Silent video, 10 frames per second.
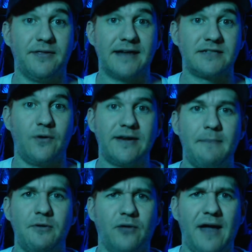That's the only
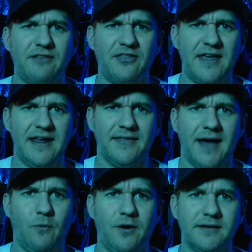time you really have to think in
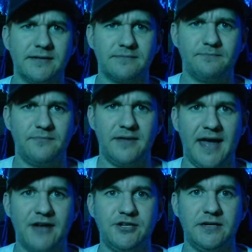that one is
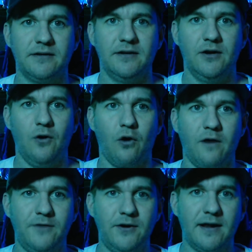catching, or
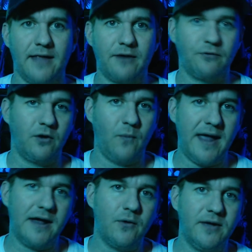if you need to run
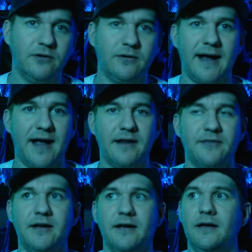away and go heal, that kind of
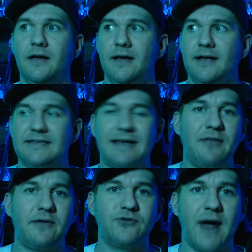thing. Same
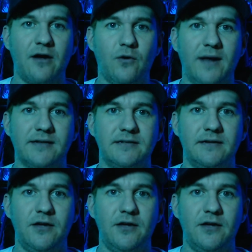thing with Dragon Quest.